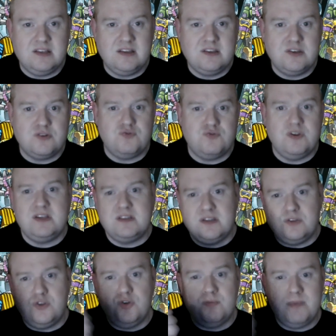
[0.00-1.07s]
Let's just raise the
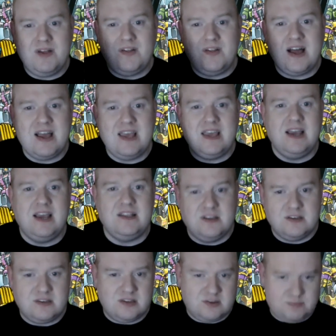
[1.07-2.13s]
2 mile high guy
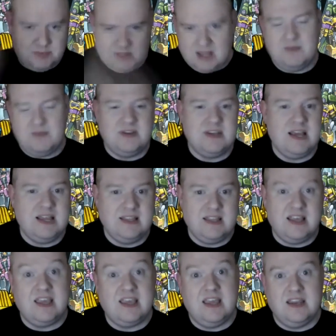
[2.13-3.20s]
just to splat him his hand.
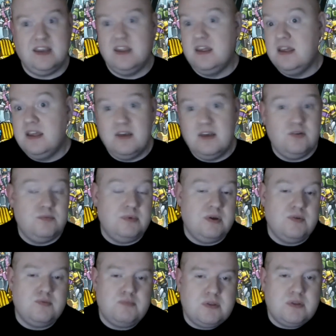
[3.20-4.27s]
Again, it
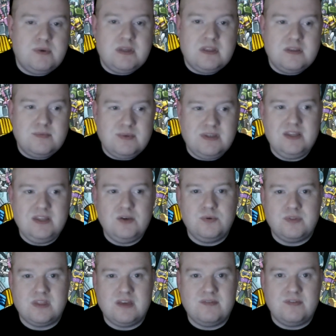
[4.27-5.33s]
would be the way they would deal
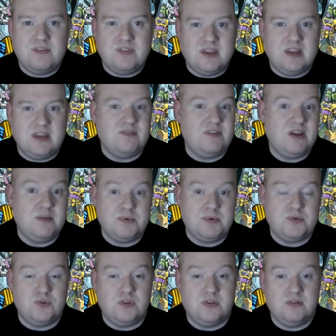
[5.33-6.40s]
with everything in every
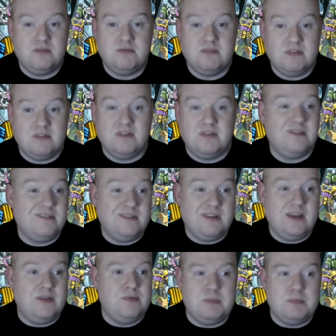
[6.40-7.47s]
episode.
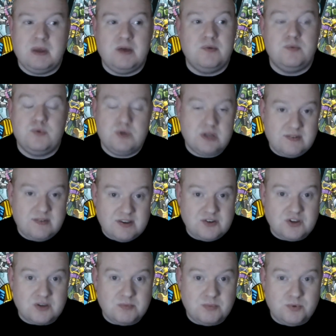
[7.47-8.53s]
It would
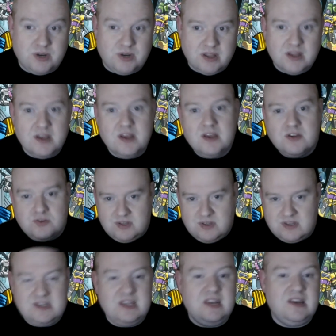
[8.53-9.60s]
eventually get boring. So
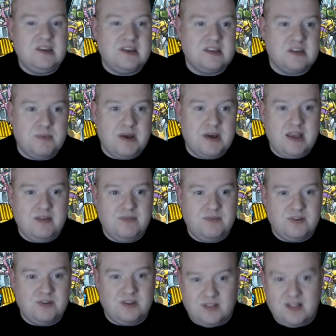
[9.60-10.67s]
this series gets a bye
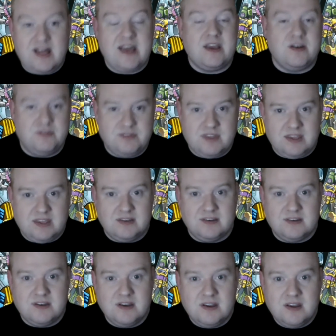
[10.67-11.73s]
for the lack of
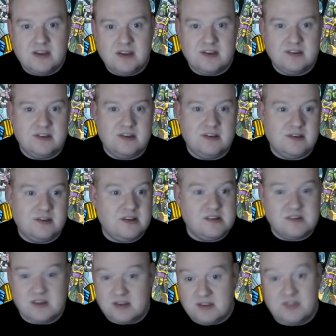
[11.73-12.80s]
Titans because
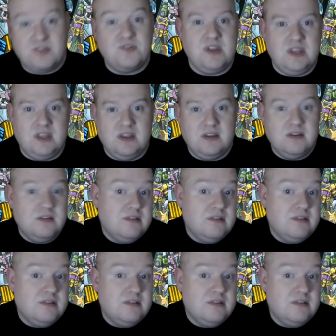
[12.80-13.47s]
there's three,